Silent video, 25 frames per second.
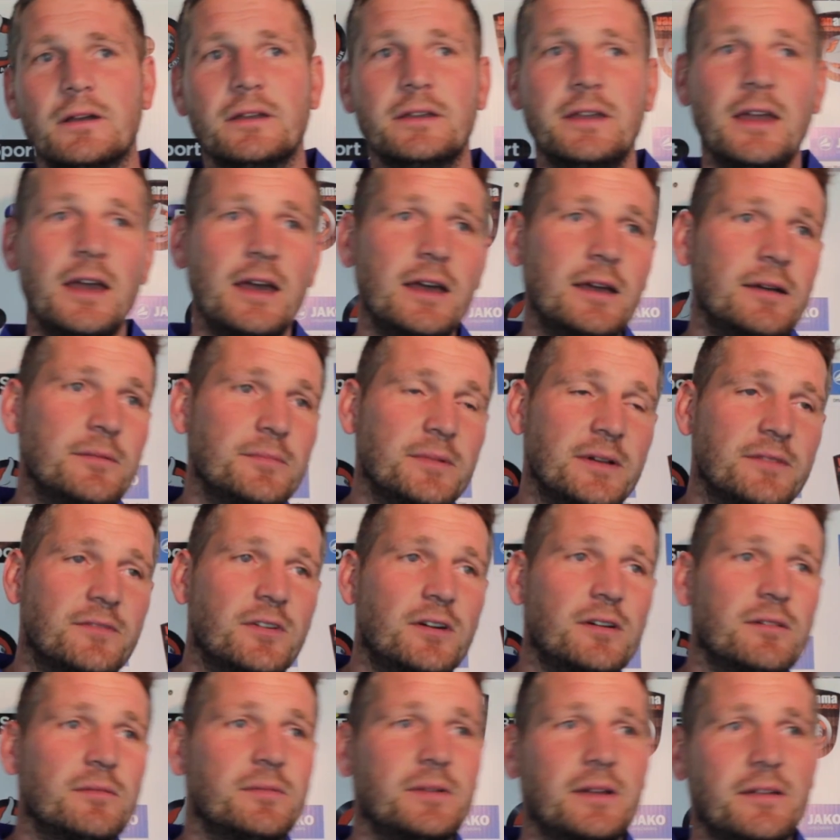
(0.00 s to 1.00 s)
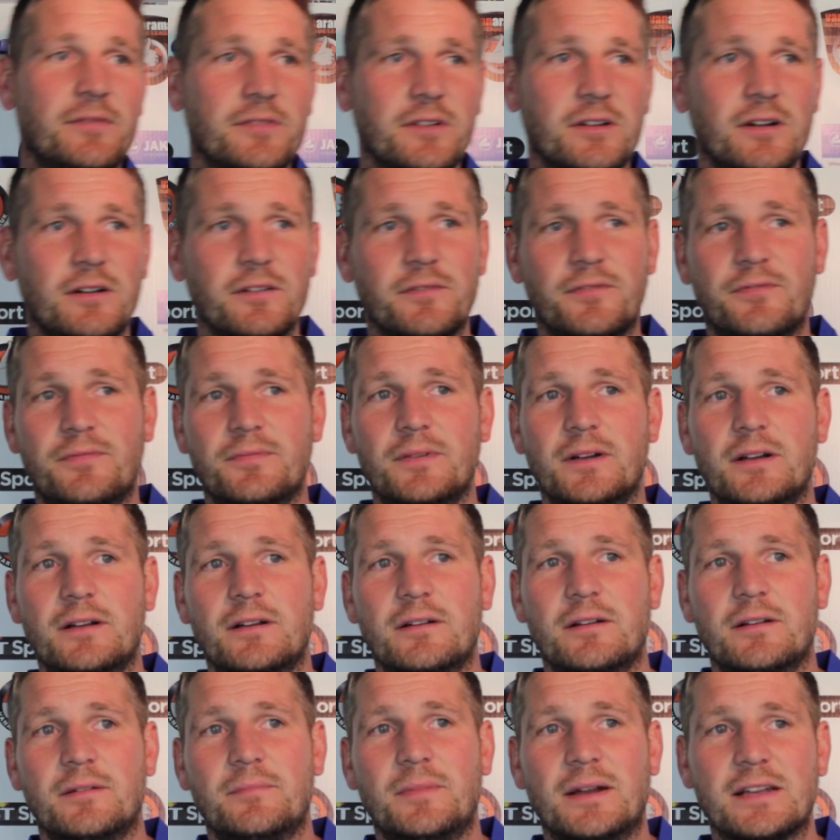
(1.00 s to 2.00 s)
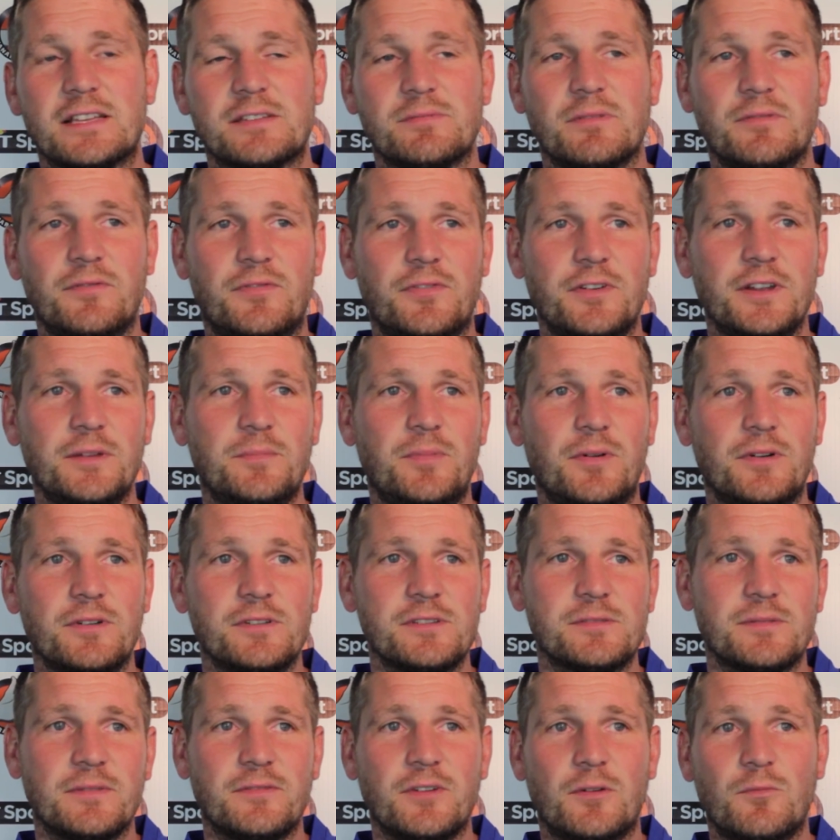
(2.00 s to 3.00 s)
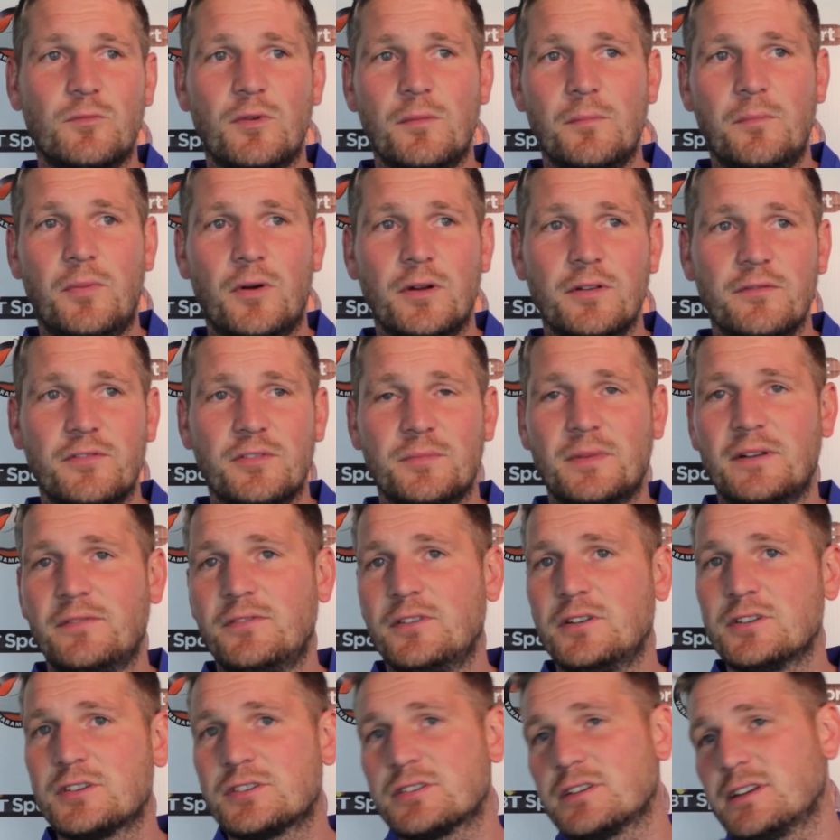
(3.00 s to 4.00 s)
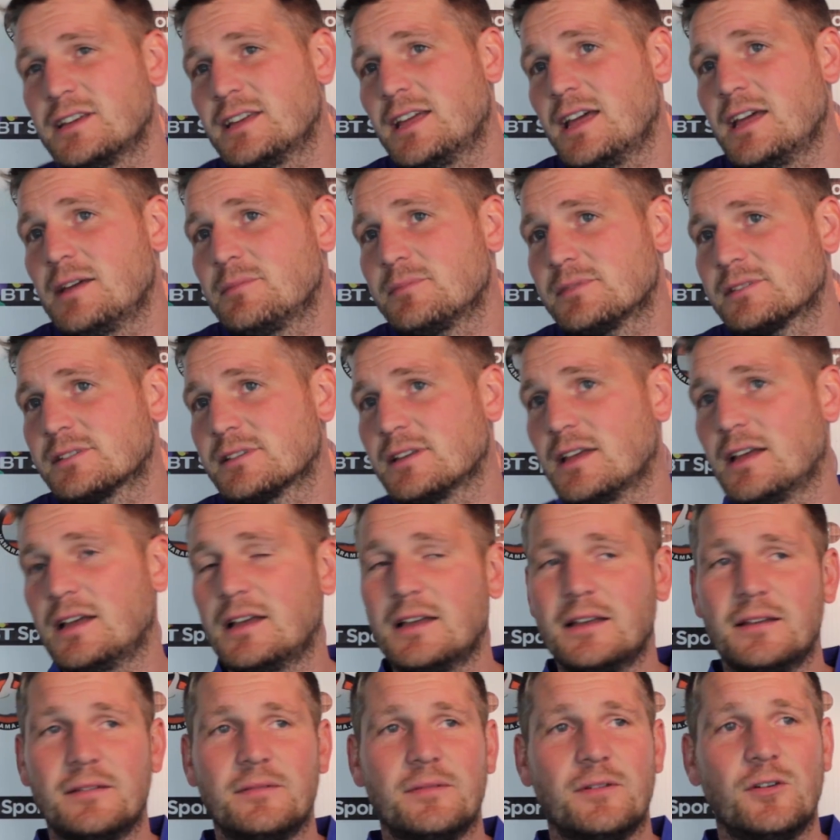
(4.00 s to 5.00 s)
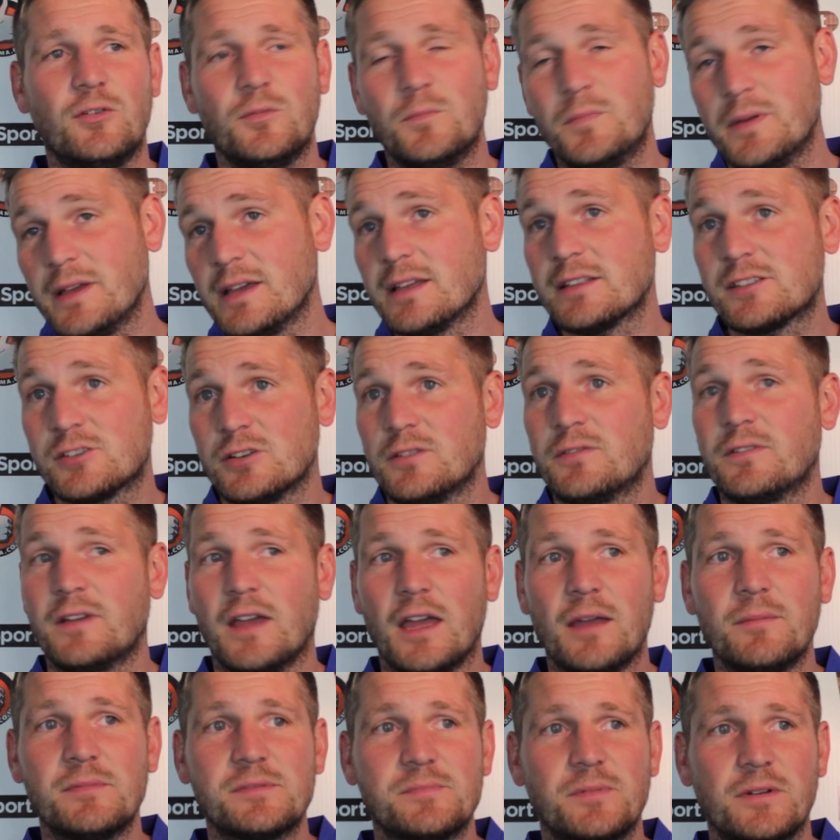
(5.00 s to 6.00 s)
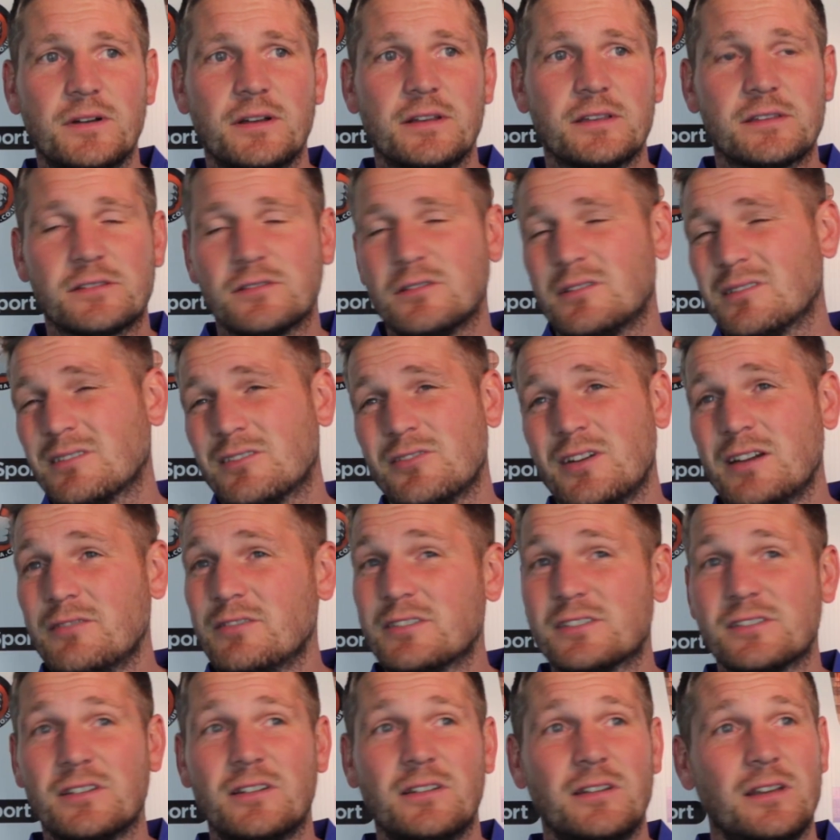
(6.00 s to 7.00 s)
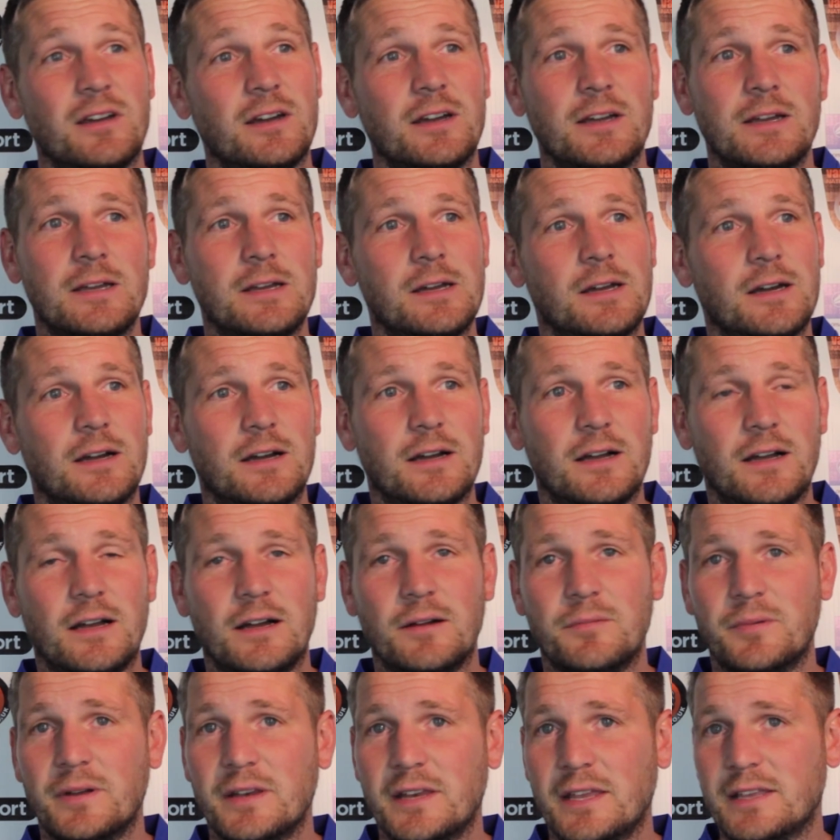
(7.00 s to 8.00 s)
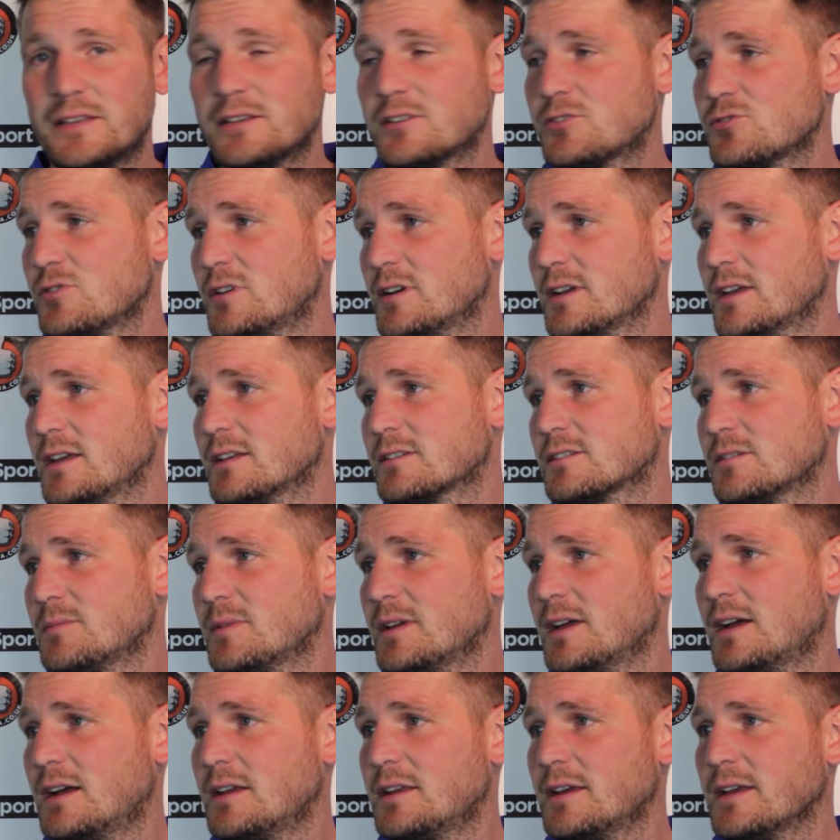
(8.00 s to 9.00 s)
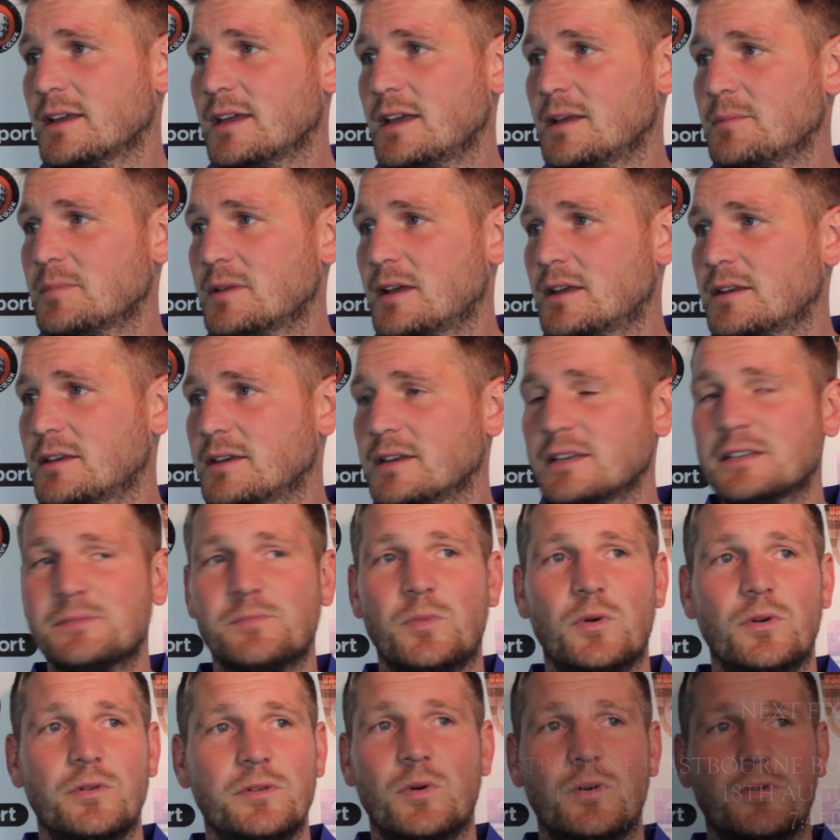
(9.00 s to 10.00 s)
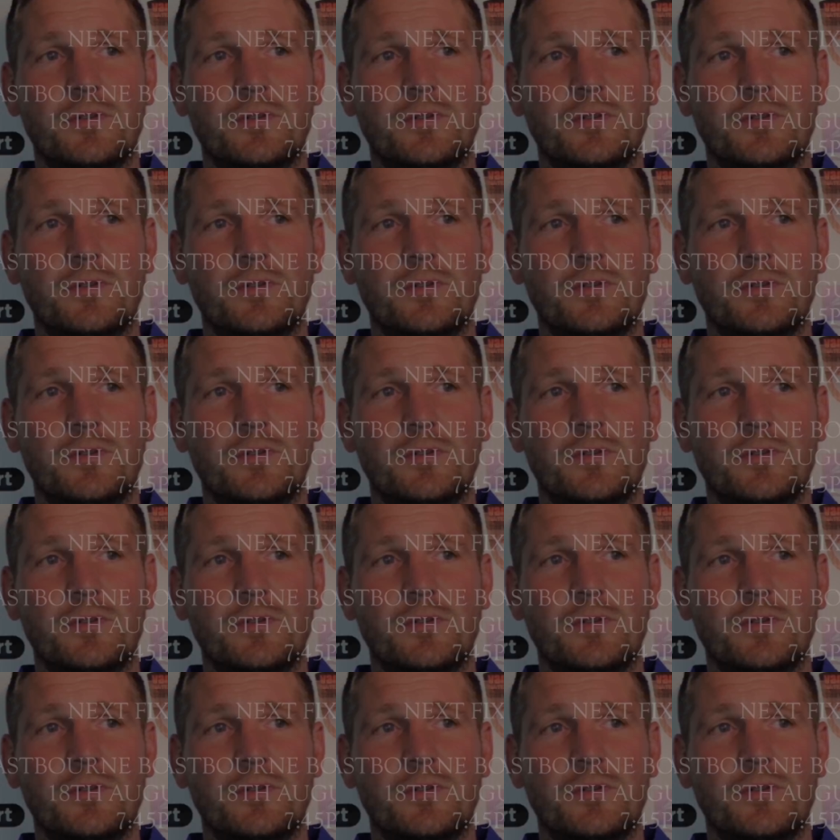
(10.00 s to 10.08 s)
Yeah, we haven't got a maximum 3 points. We've got 1 point from our first 3 games, albeit tough games, but it's not a great return. We'll need to try and get something out of that game down at Eastbourne.